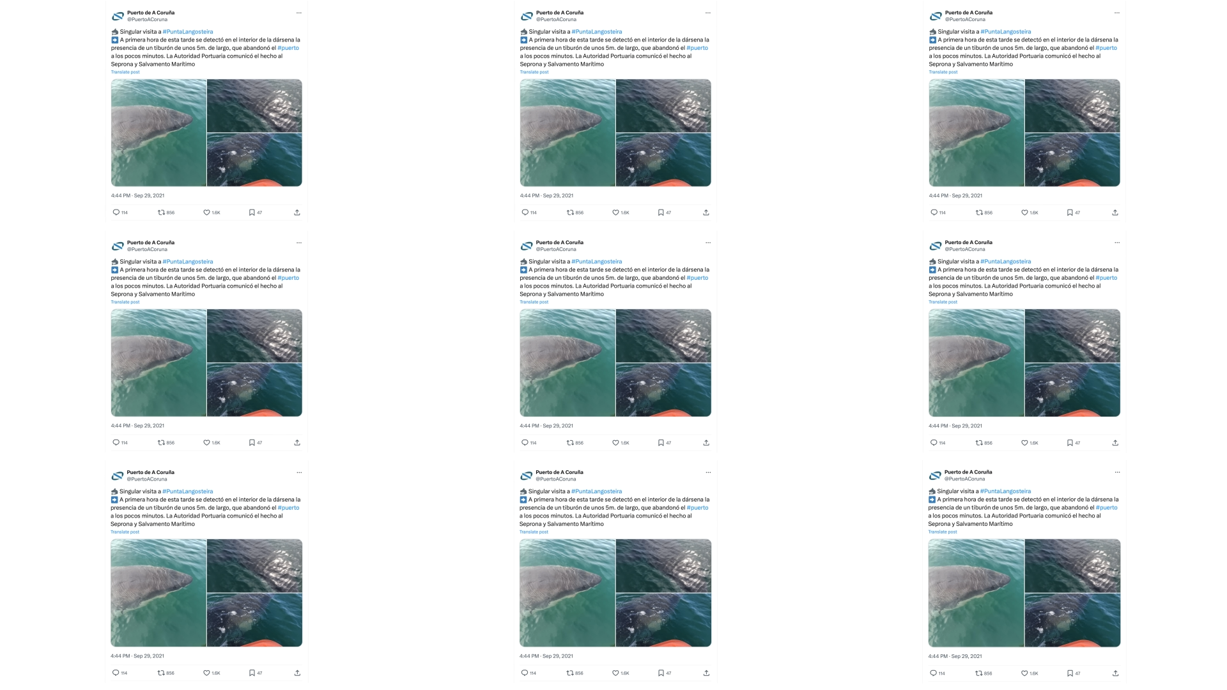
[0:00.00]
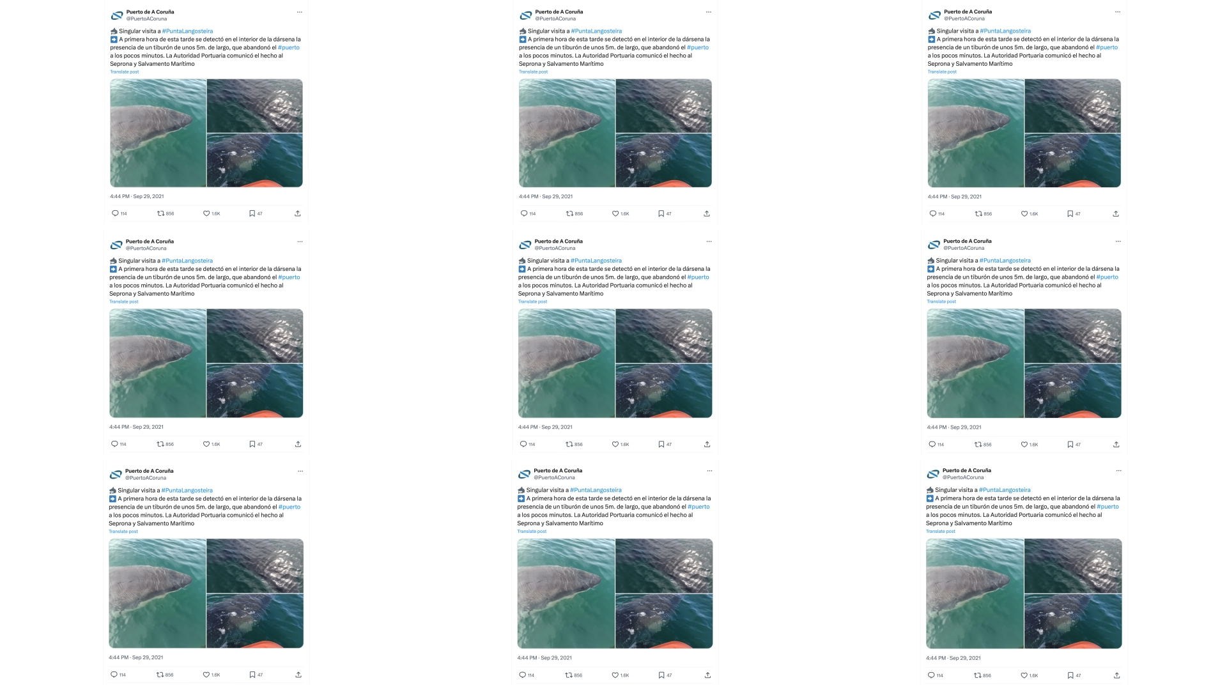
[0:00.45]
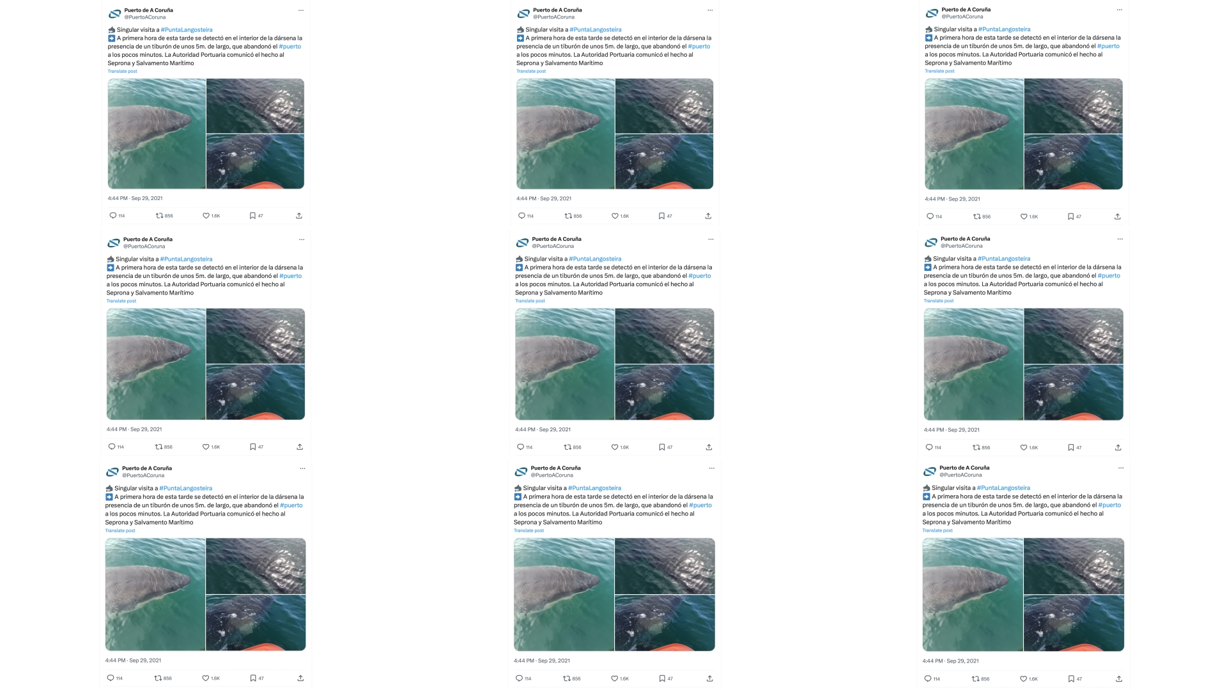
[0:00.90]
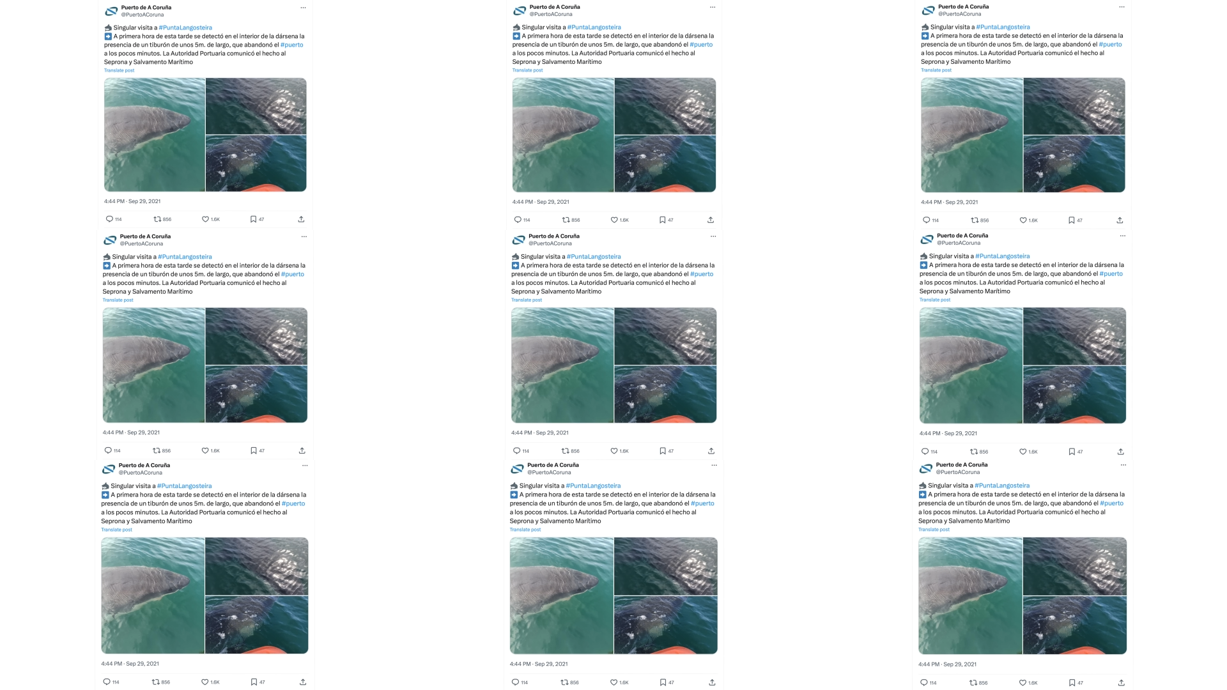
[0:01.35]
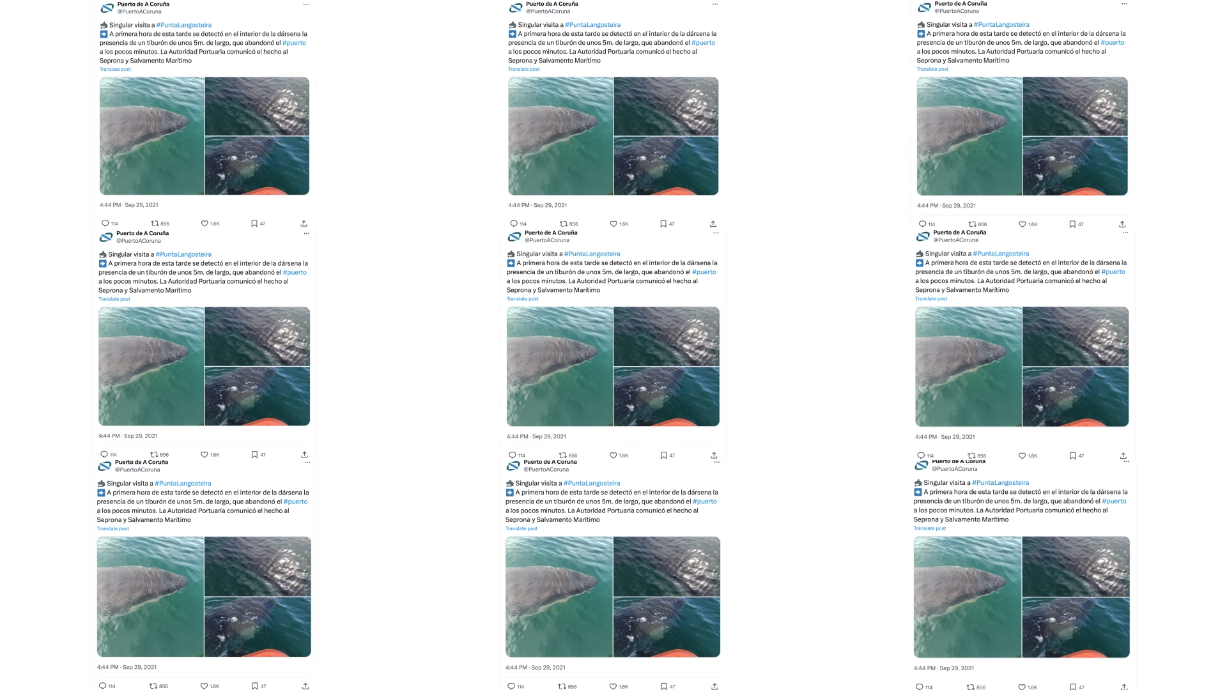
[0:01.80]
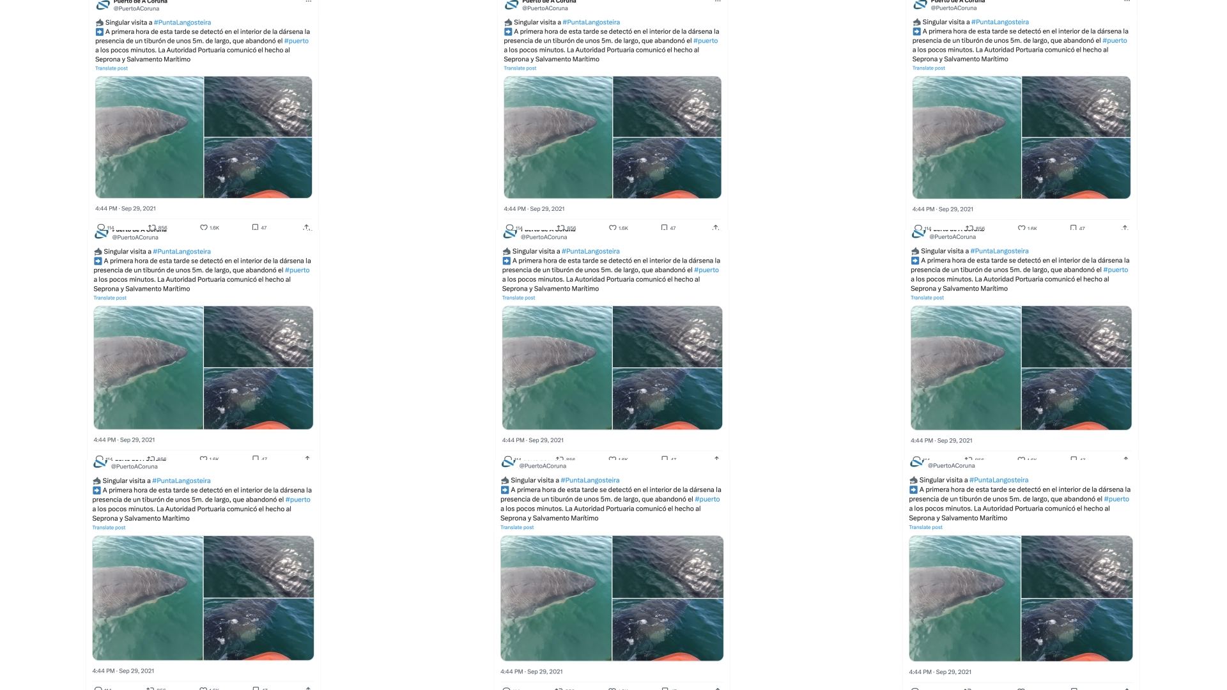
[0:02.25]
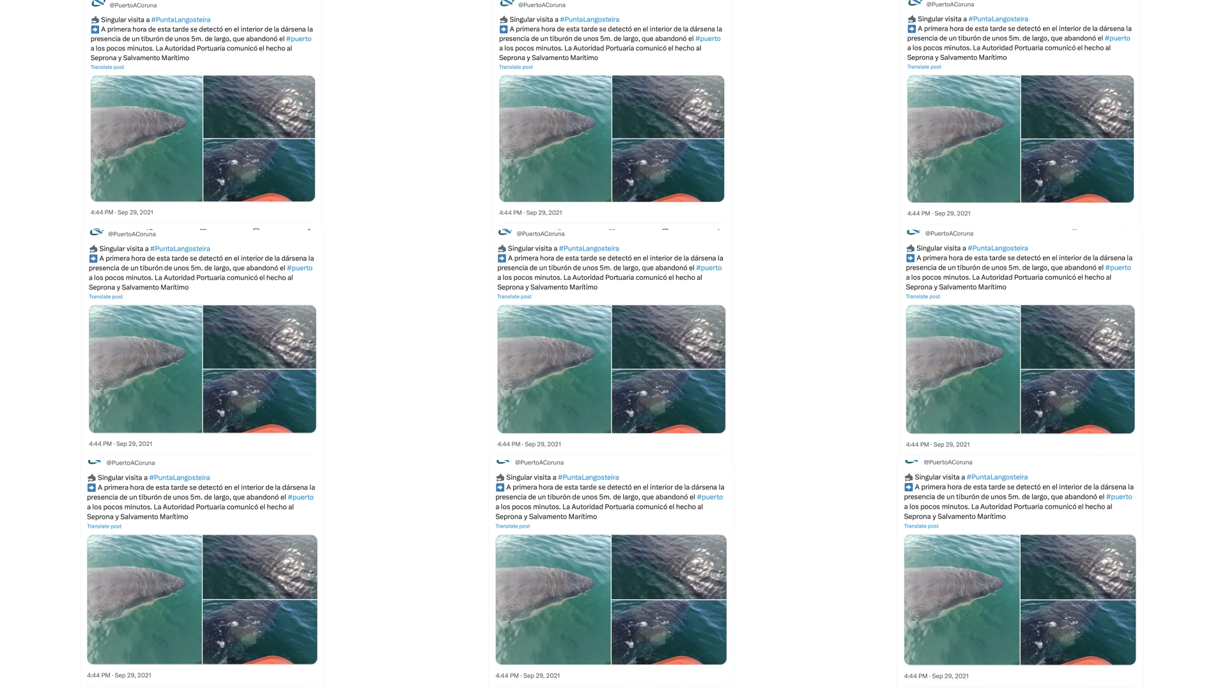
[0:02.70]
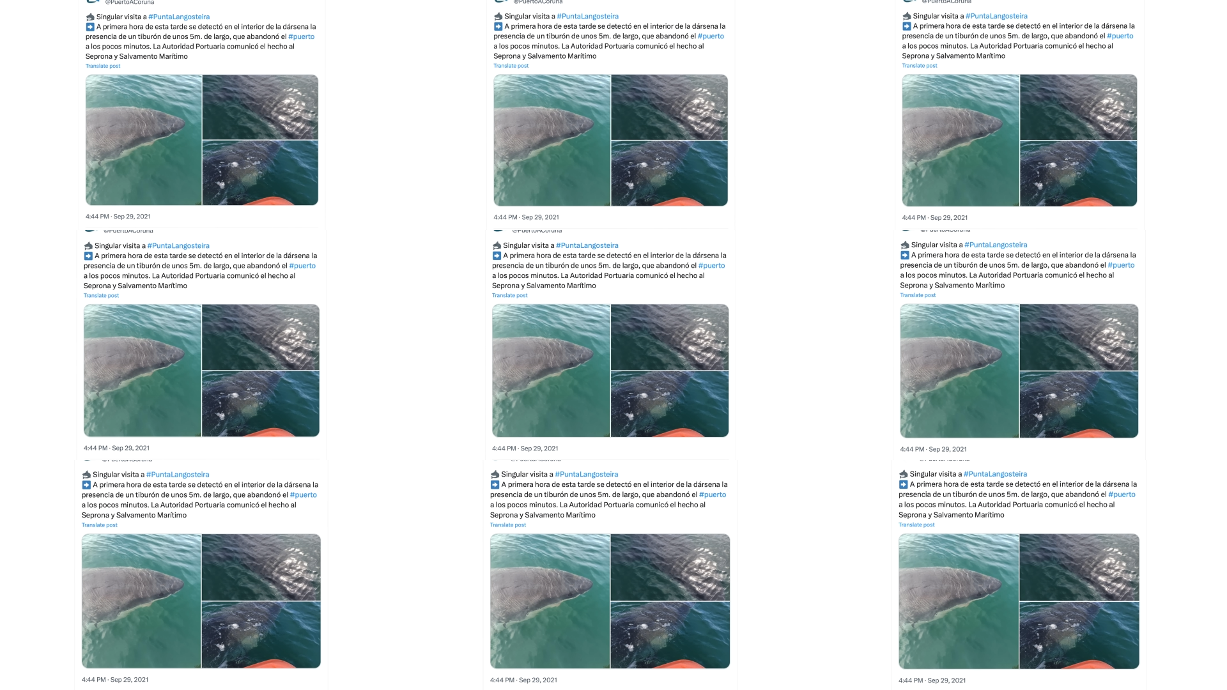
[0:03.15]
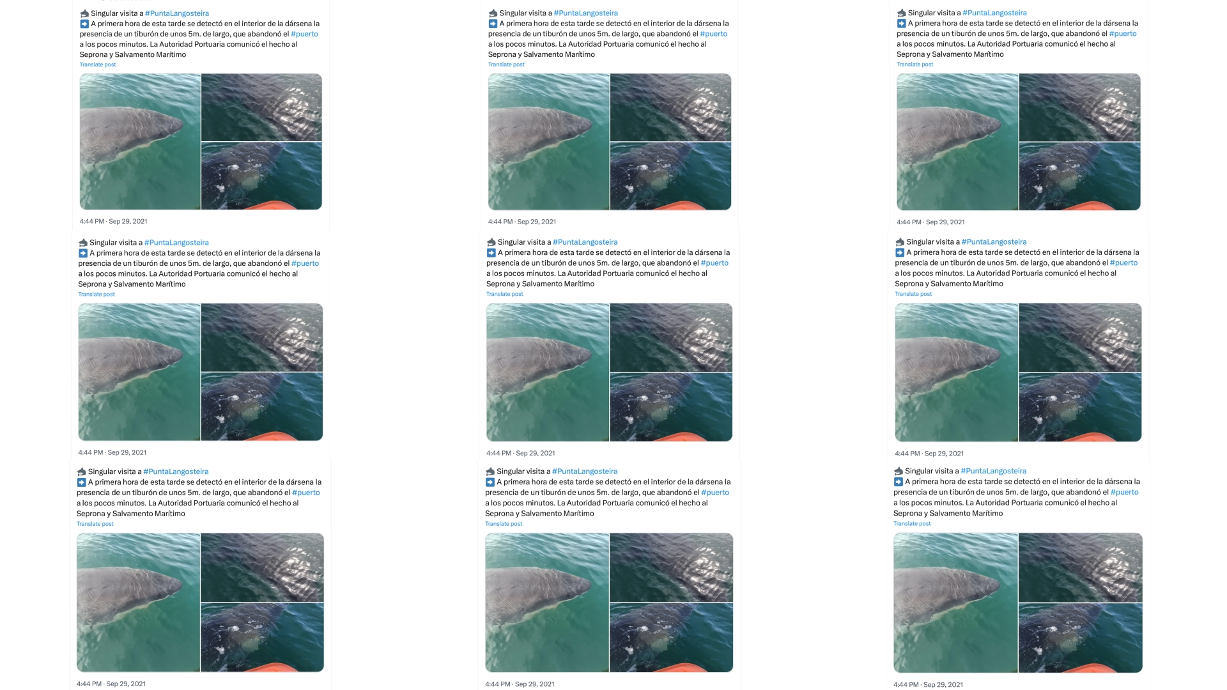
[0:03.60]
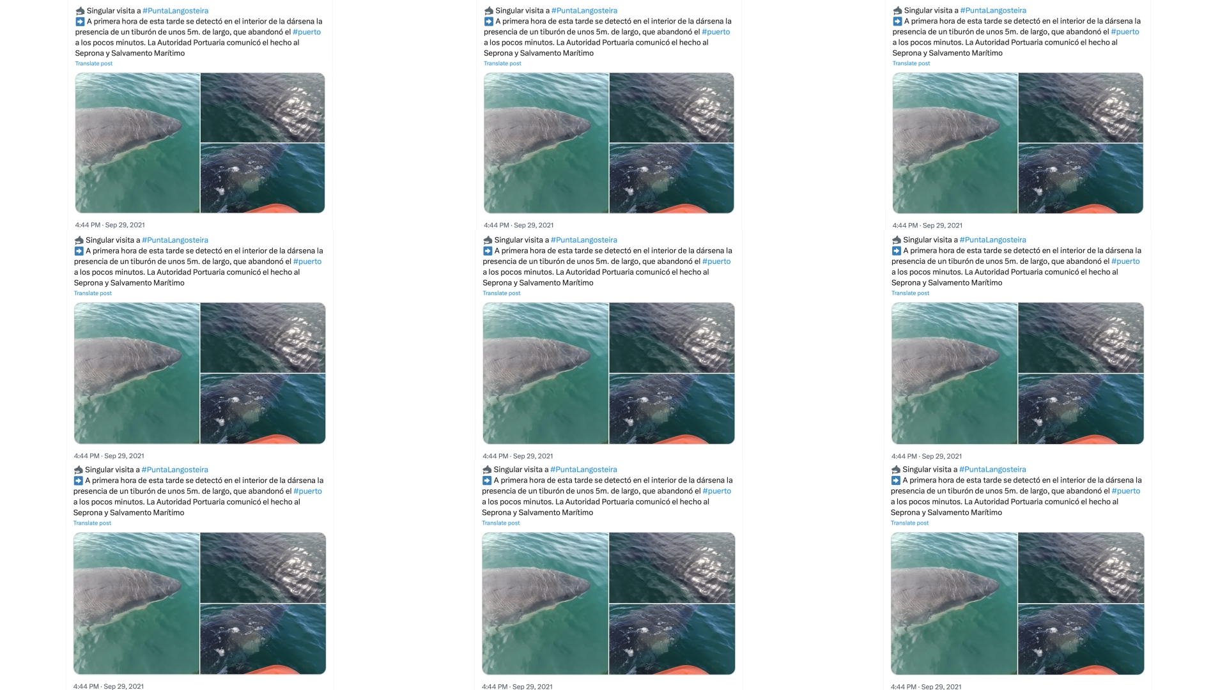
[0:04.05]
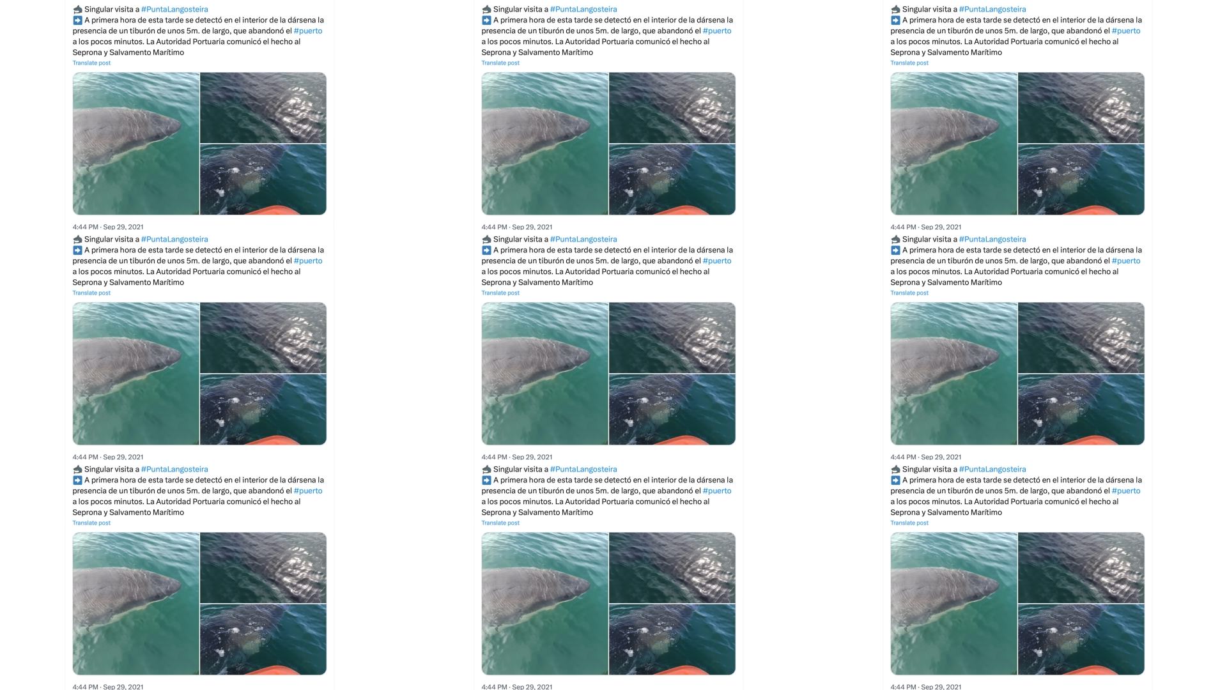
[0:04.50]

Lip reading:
Nobody's mouth can be seen.